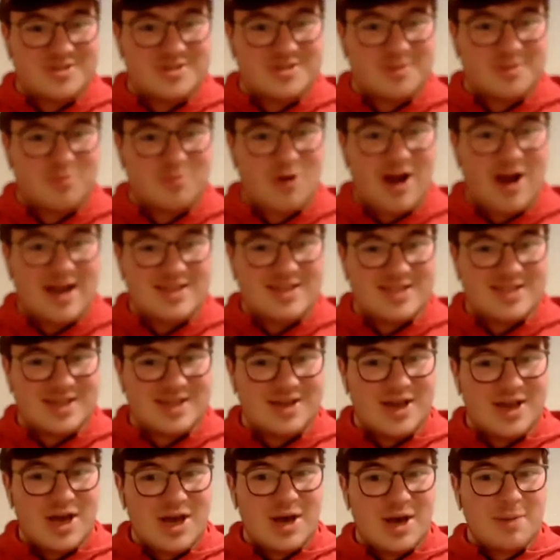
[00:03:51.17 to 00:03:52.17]

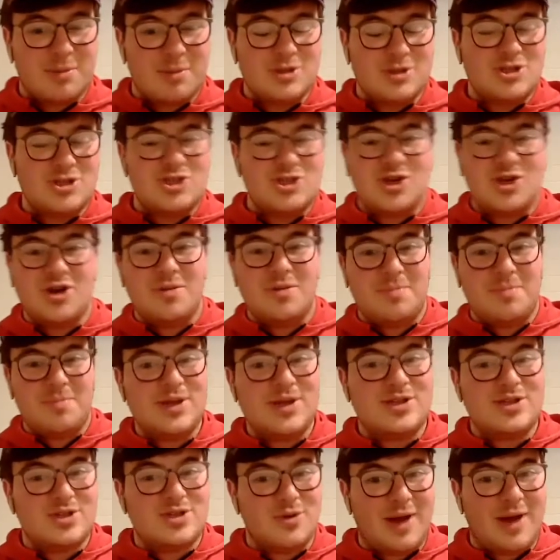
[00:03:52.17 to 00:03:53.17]
surprising, but shouldn't
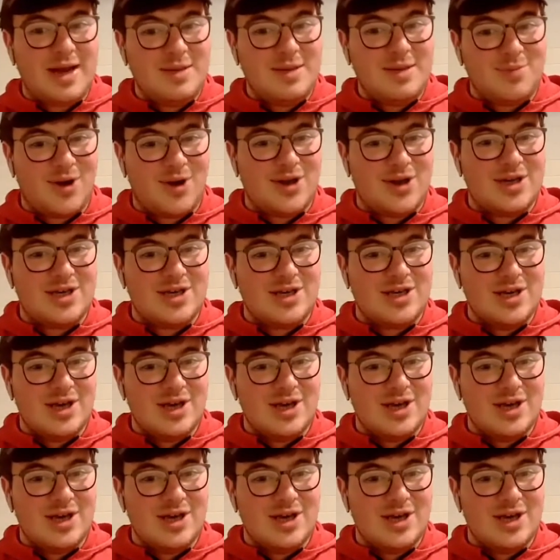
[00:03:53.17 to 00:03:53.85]
be to anybody,